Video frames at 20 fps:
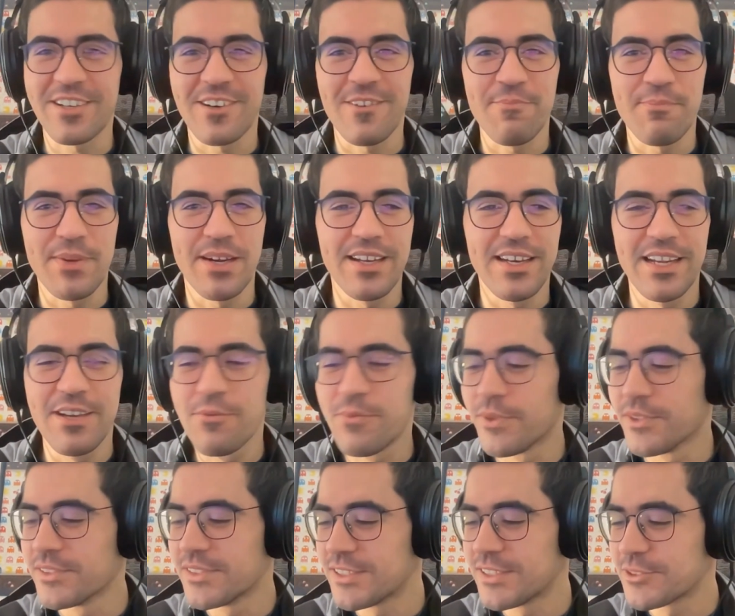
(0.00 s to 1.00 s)
decompile a
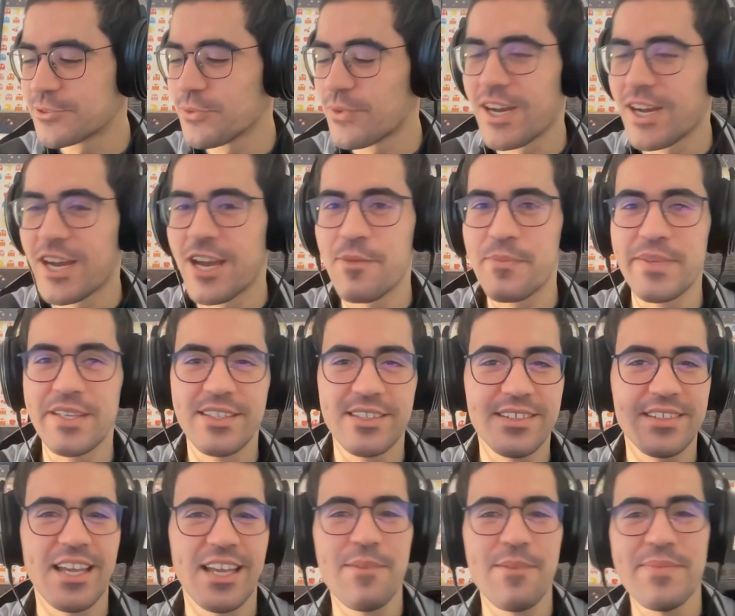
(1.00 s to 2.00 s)
Wonder Swarm
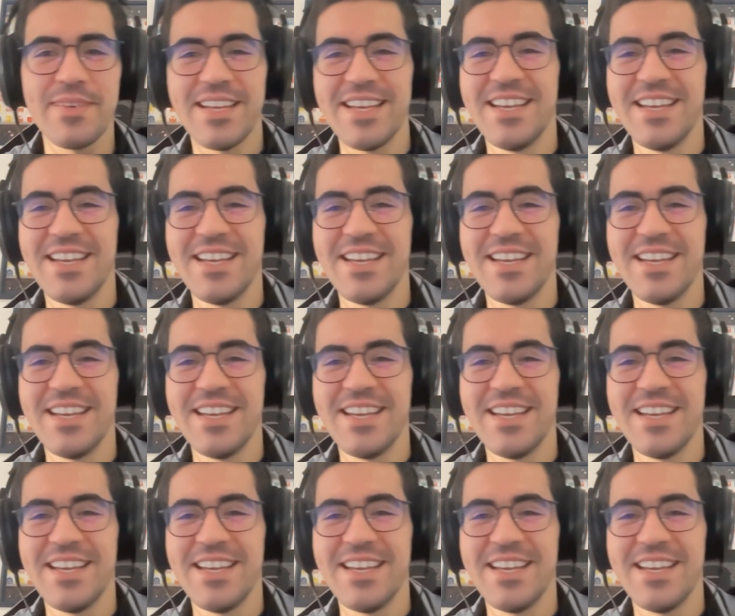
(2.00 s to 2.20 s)
game?